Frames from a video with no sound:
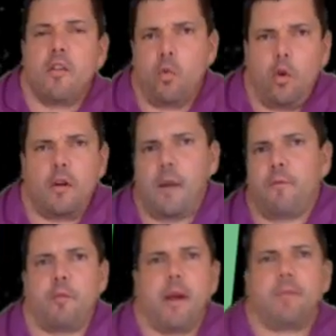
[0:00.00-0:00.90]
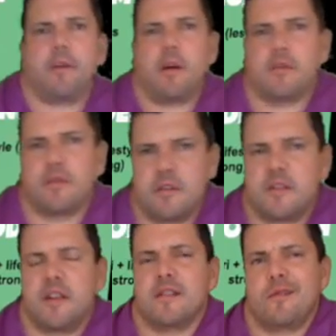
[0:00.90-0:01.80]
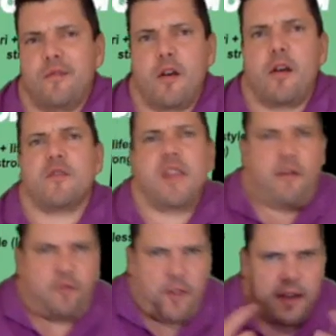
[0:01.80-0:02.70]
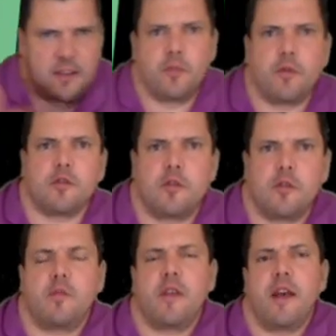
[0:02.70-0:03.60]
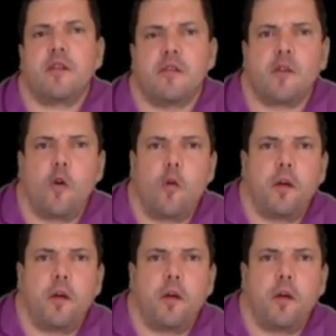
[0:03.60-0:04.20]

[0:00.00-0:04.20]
workup for peptic ulcer disease involves that flexible tube, the endoscope.